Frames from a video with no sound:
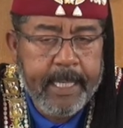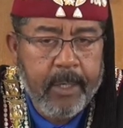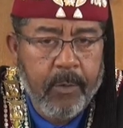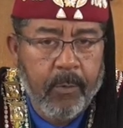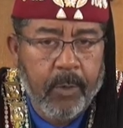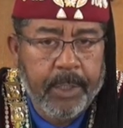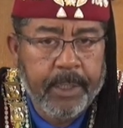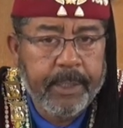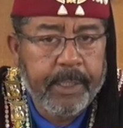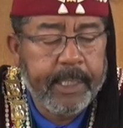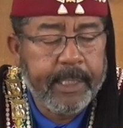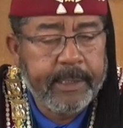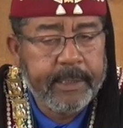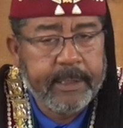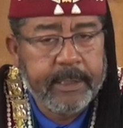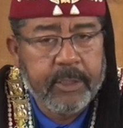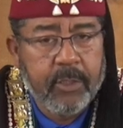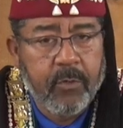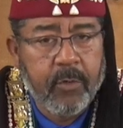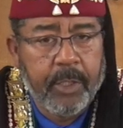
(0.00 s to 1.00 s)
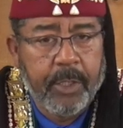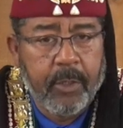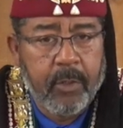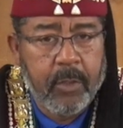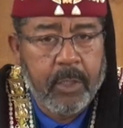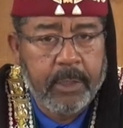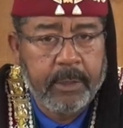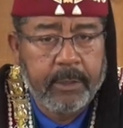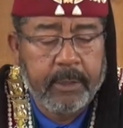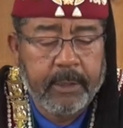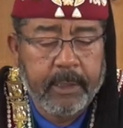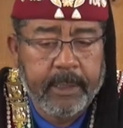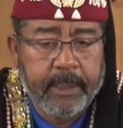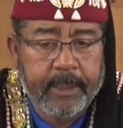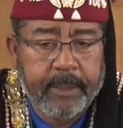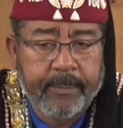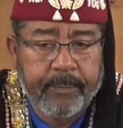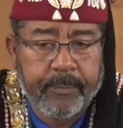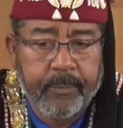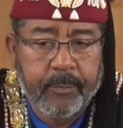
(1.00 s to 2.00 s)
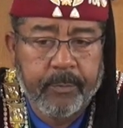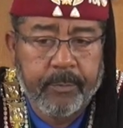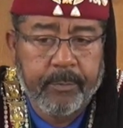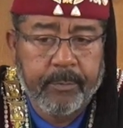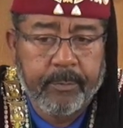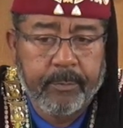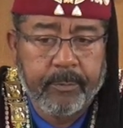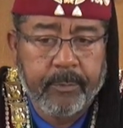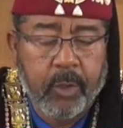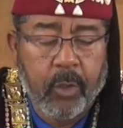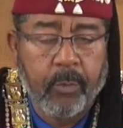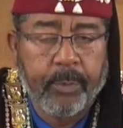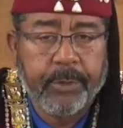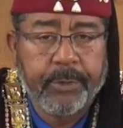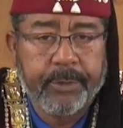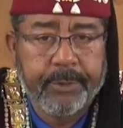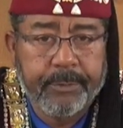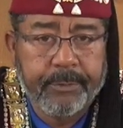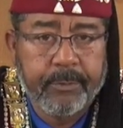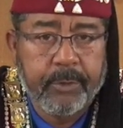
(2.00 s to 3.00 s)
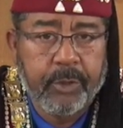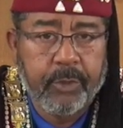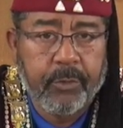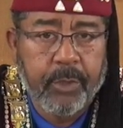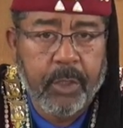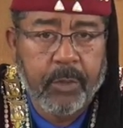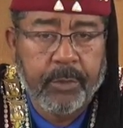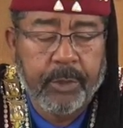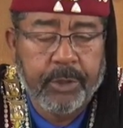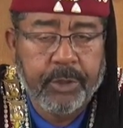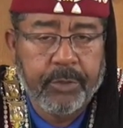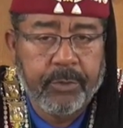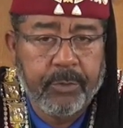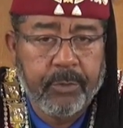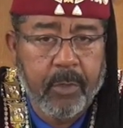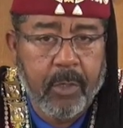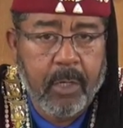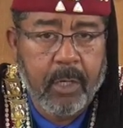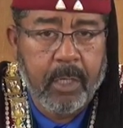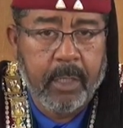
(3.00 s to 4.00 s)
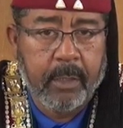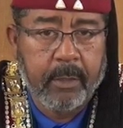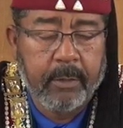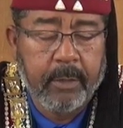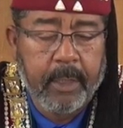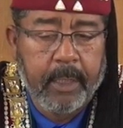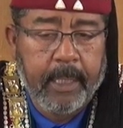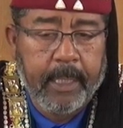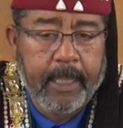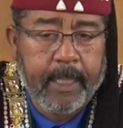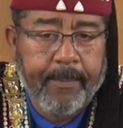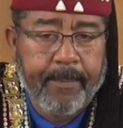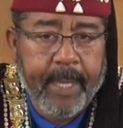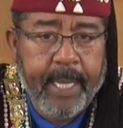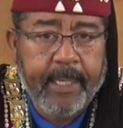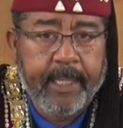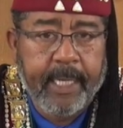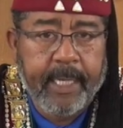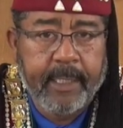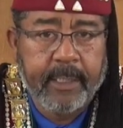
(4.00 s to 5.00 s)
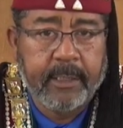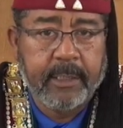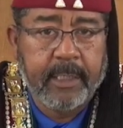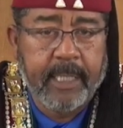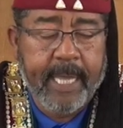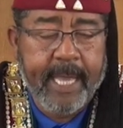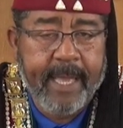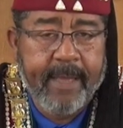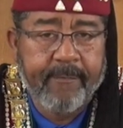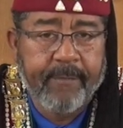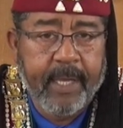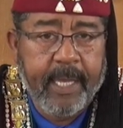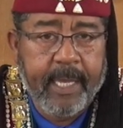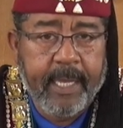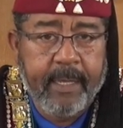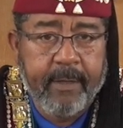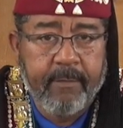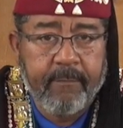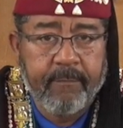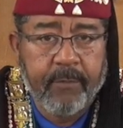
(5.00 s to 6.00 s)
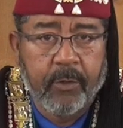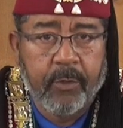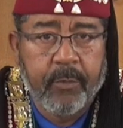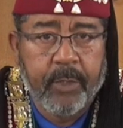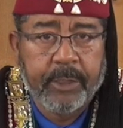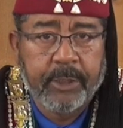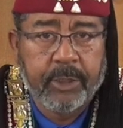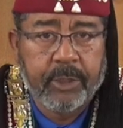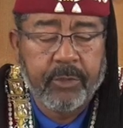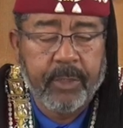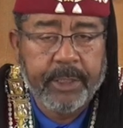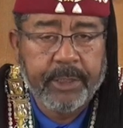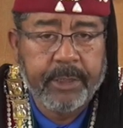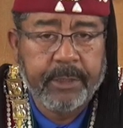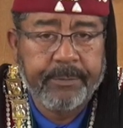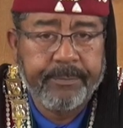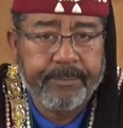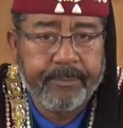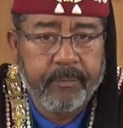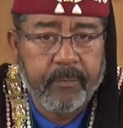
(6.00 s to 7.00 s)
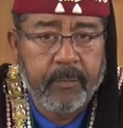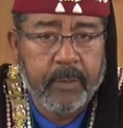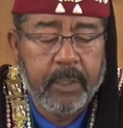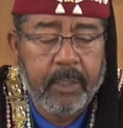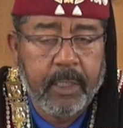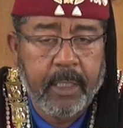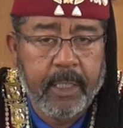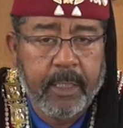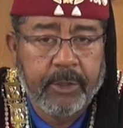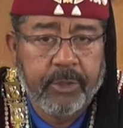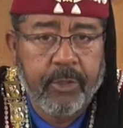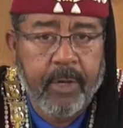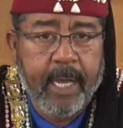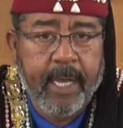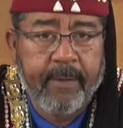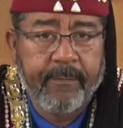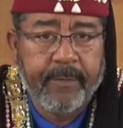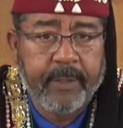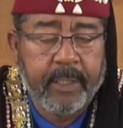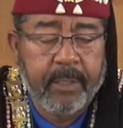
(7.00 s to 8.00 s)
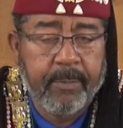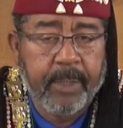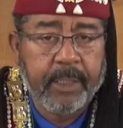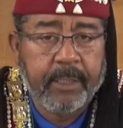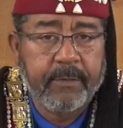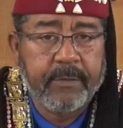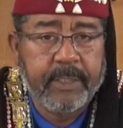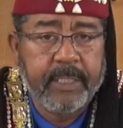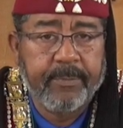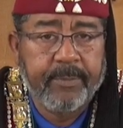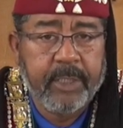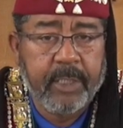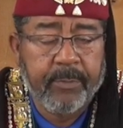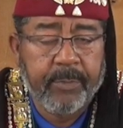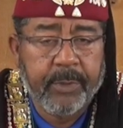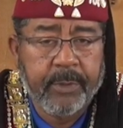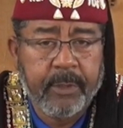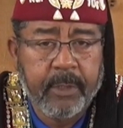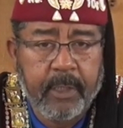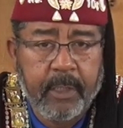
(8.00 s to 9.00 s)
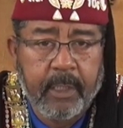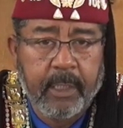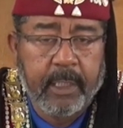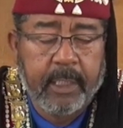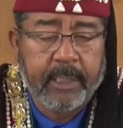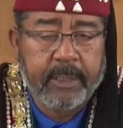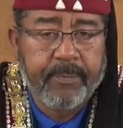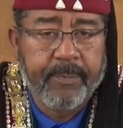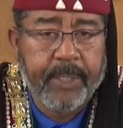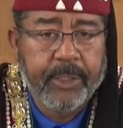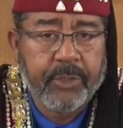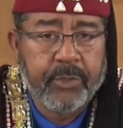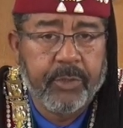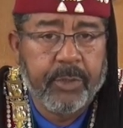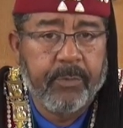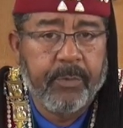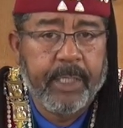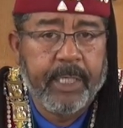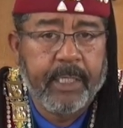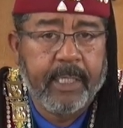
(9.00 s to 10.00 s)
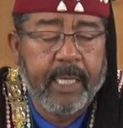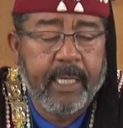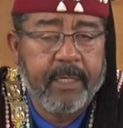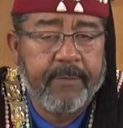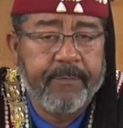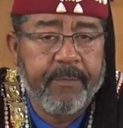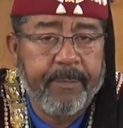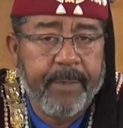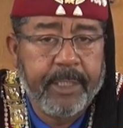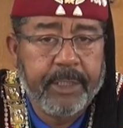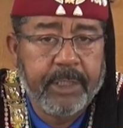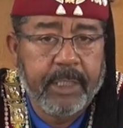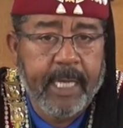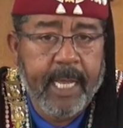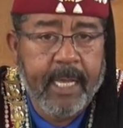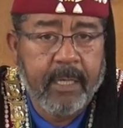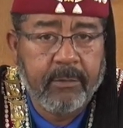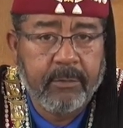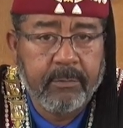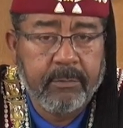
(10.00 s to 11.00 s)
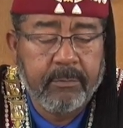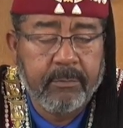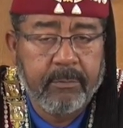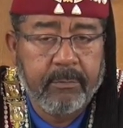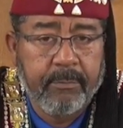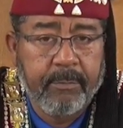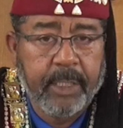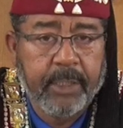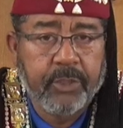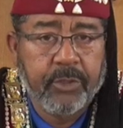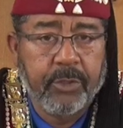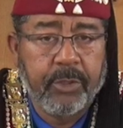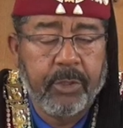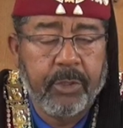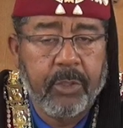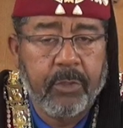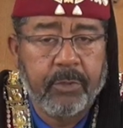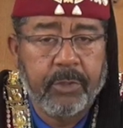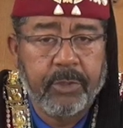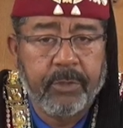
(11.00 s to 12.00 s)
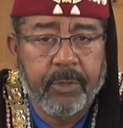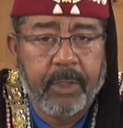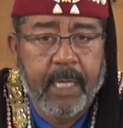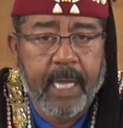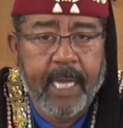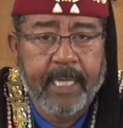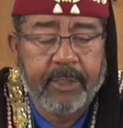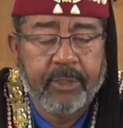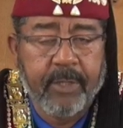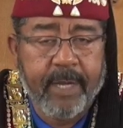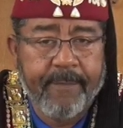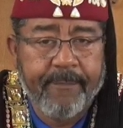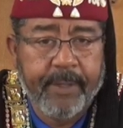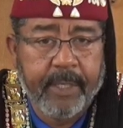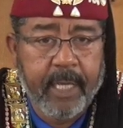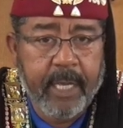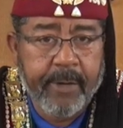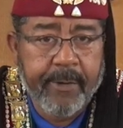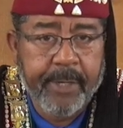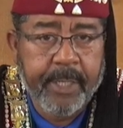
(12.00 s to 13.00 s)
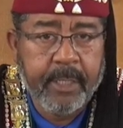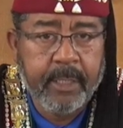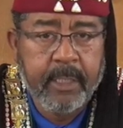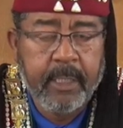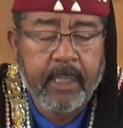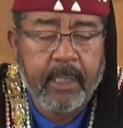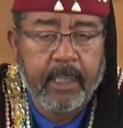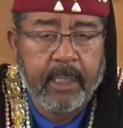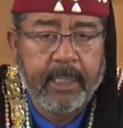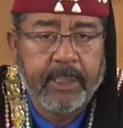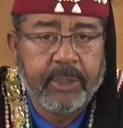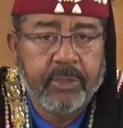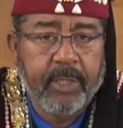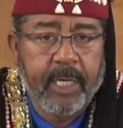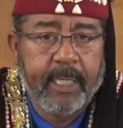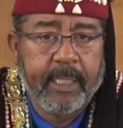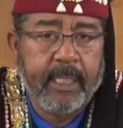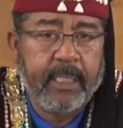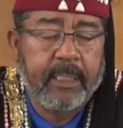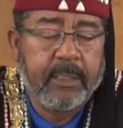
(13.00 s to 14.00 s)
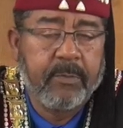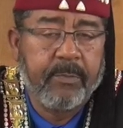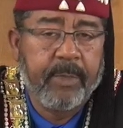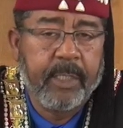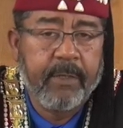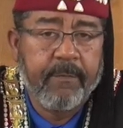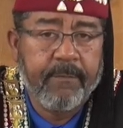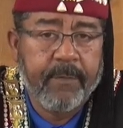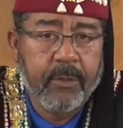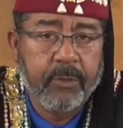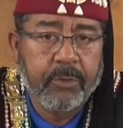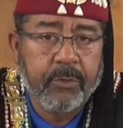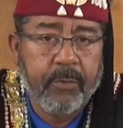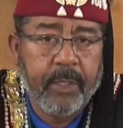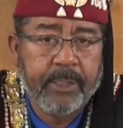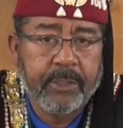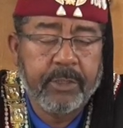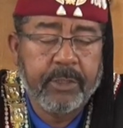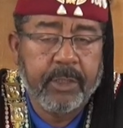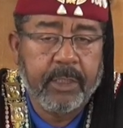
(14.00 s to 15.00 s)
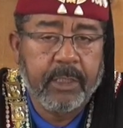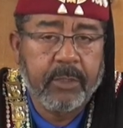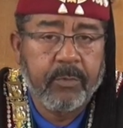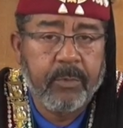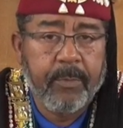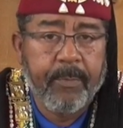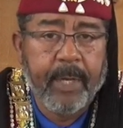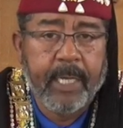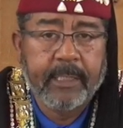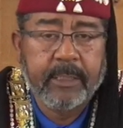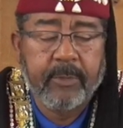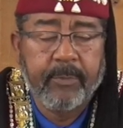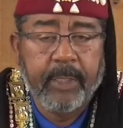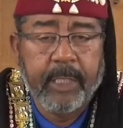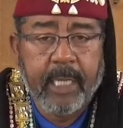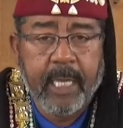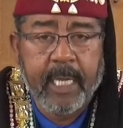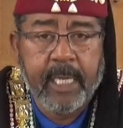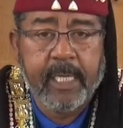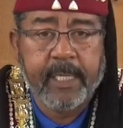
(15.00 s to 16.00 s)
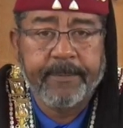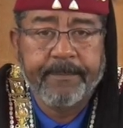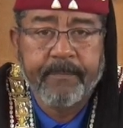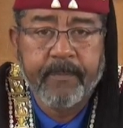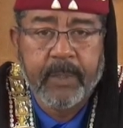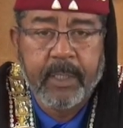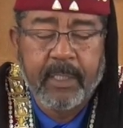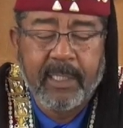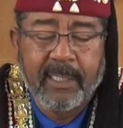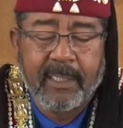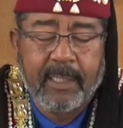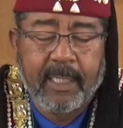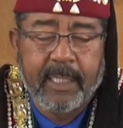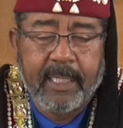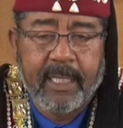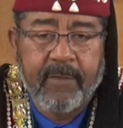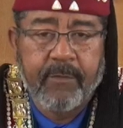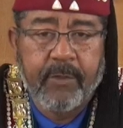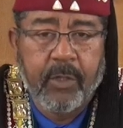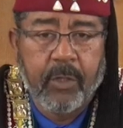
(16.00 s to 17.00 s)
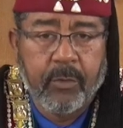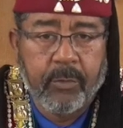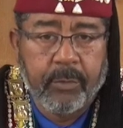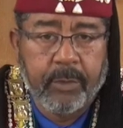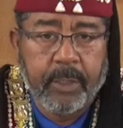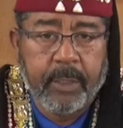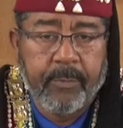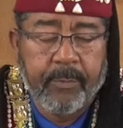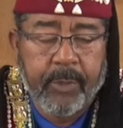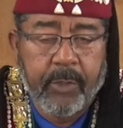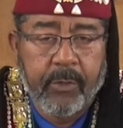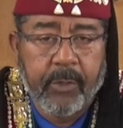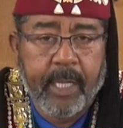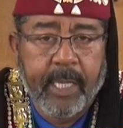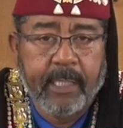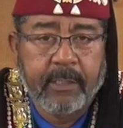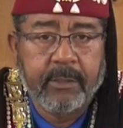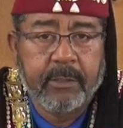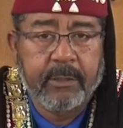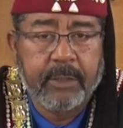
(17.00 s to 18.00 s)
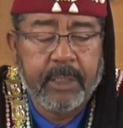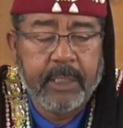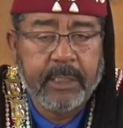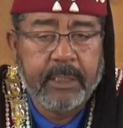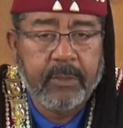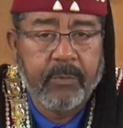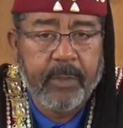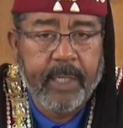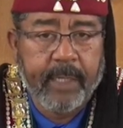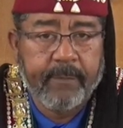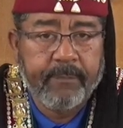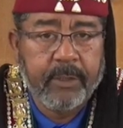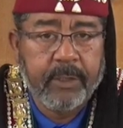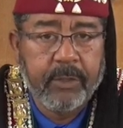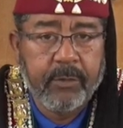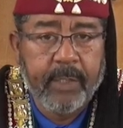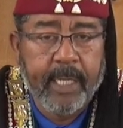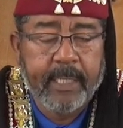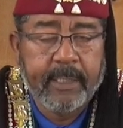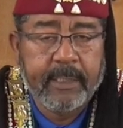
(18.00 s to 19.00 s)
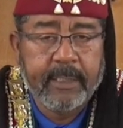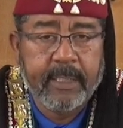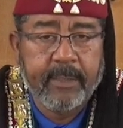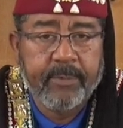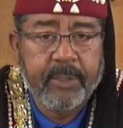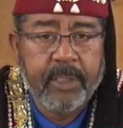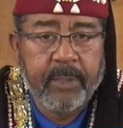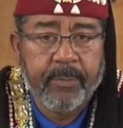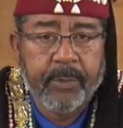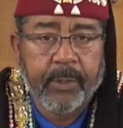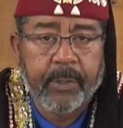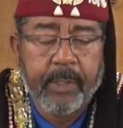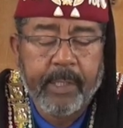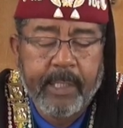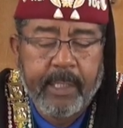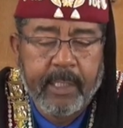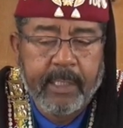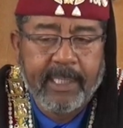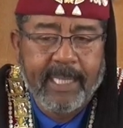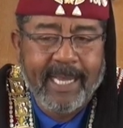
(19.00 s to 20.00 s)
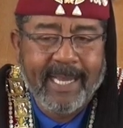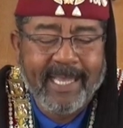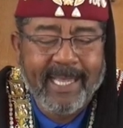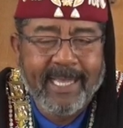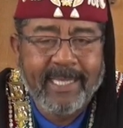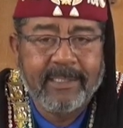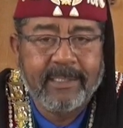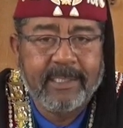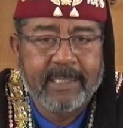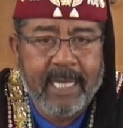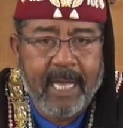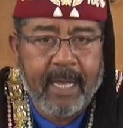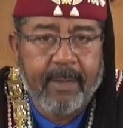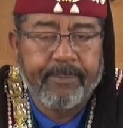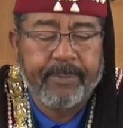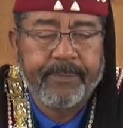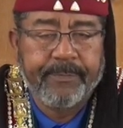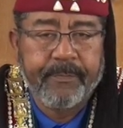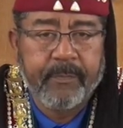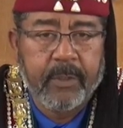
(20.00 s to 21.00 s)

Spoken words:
One of the things that's going on, nobles, you know that you are mandated to have a voter registration drive in the month of September. Let's make sure that we get that information out. Make sure you go to a high traffic area. Let's try and get as many folks registered as we possibly can. Even though the Imperial Council says that we have to do that in September, that can't stop.